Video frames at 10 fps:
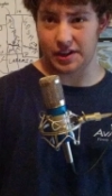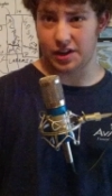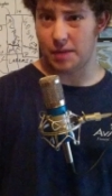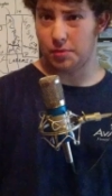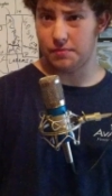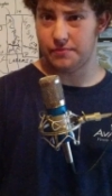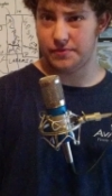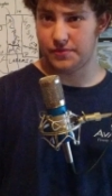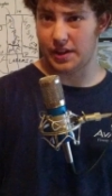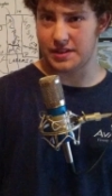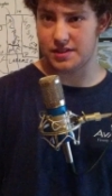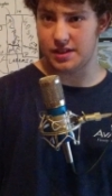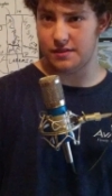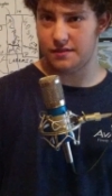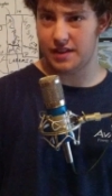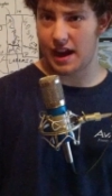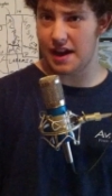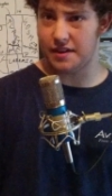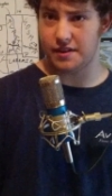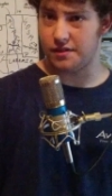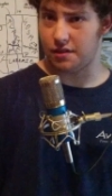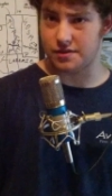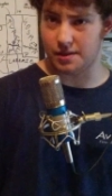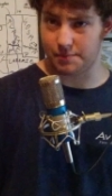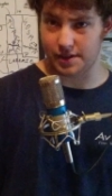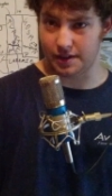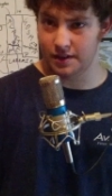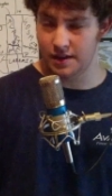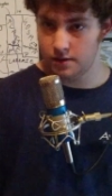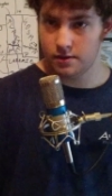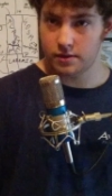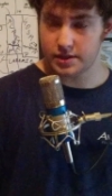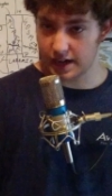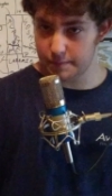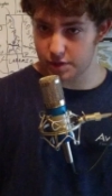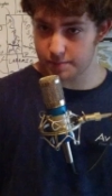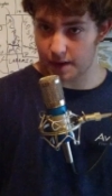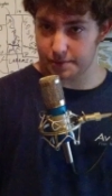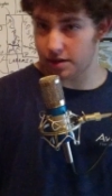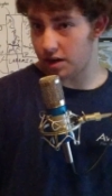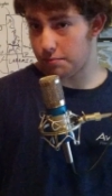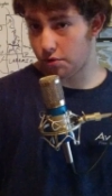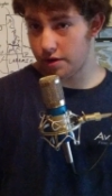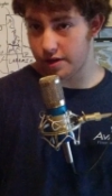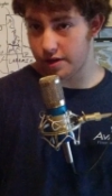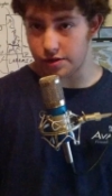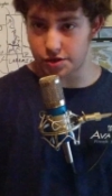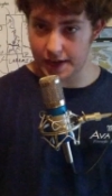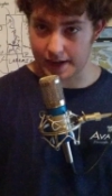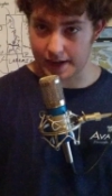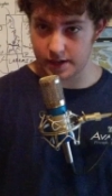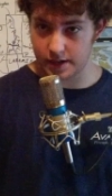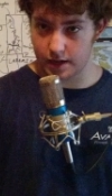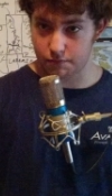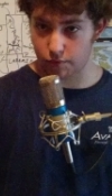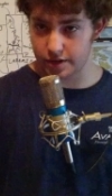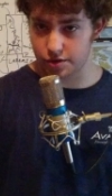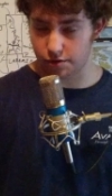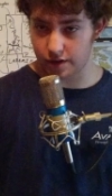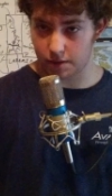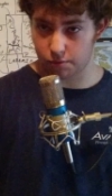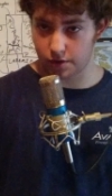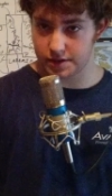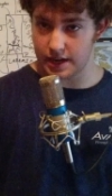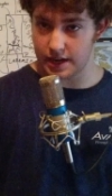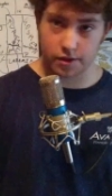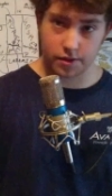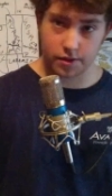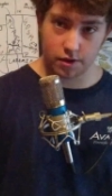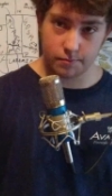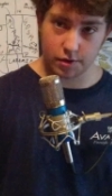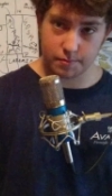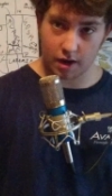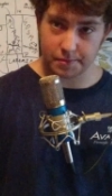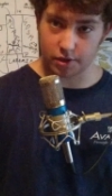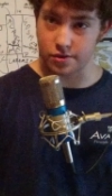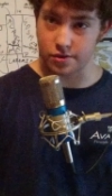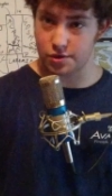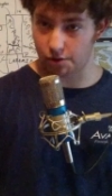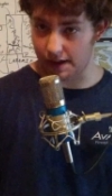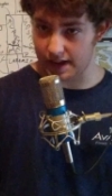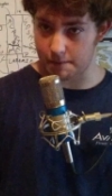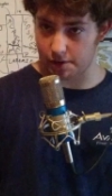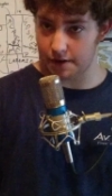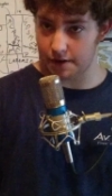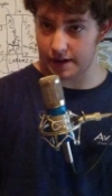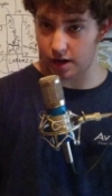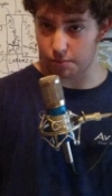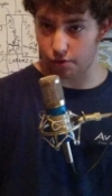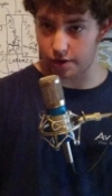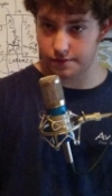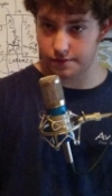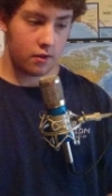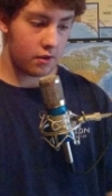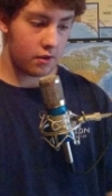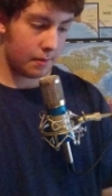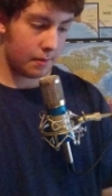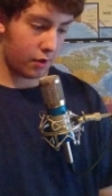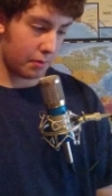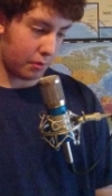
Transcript: a couple flights to Canada or something. The second most popular airport is Jackson Regional Airport, and the third most popular is Gillette-Campbell County Airport. Some notable